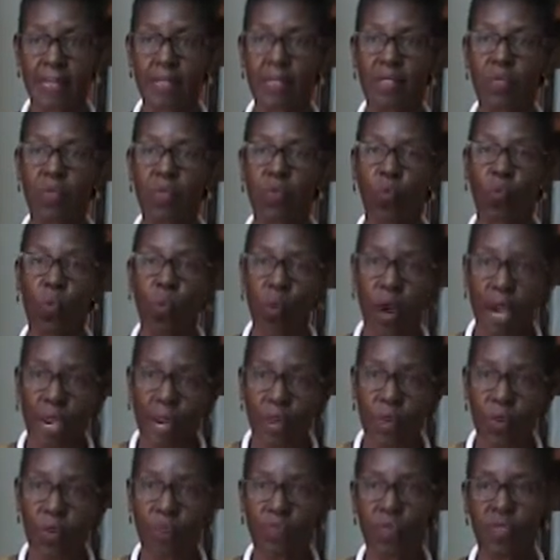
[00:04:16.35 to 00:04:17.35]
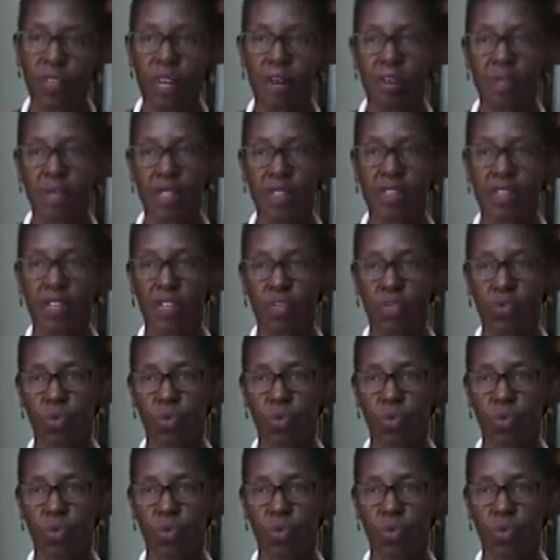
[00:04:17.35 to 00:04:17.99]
is one of the major